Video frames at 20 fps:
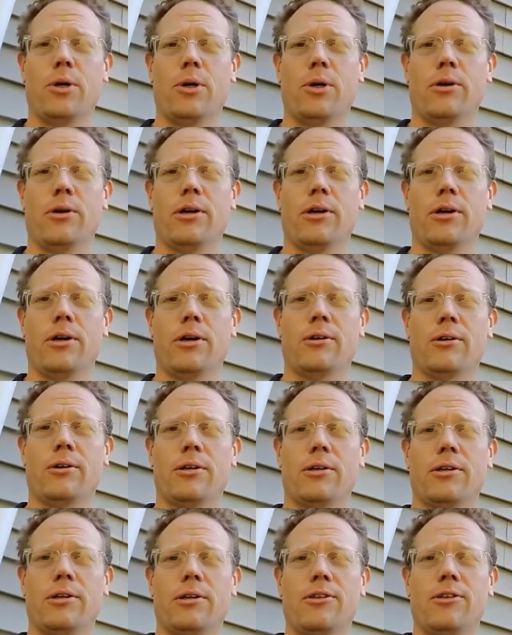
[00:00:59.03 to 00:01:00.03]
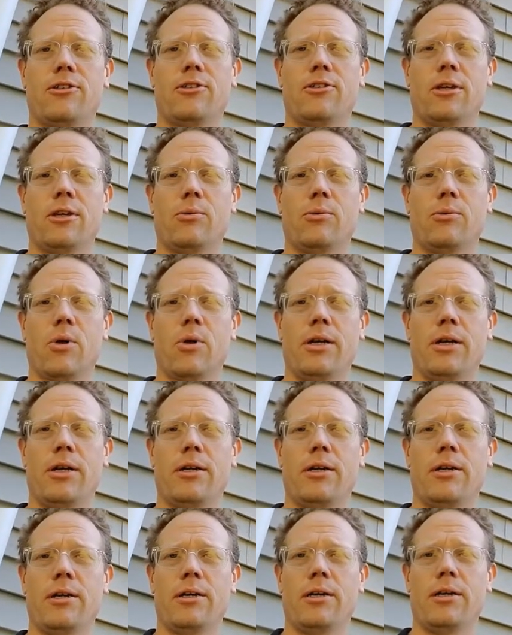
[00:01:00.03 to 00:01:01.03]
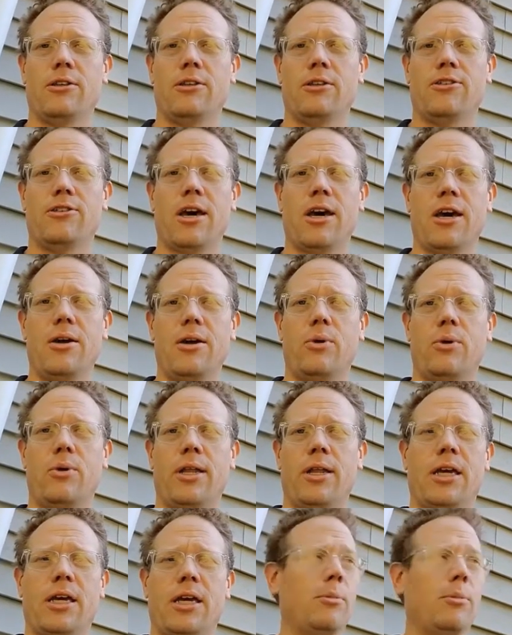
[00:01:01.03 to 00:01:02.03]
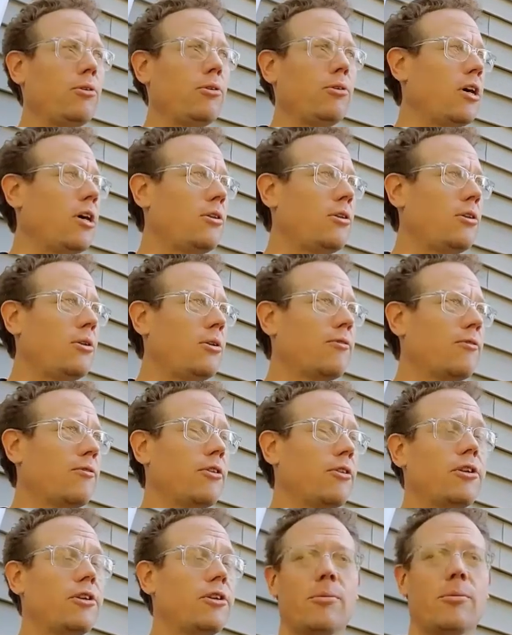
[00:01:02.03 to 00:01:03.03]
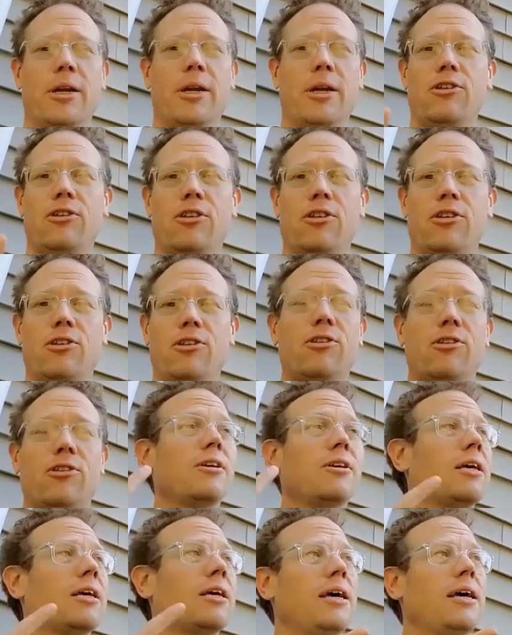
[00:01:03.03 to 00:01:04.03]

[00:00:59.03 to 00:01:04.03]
fan we were testing running inside while I came outside to look for the terminations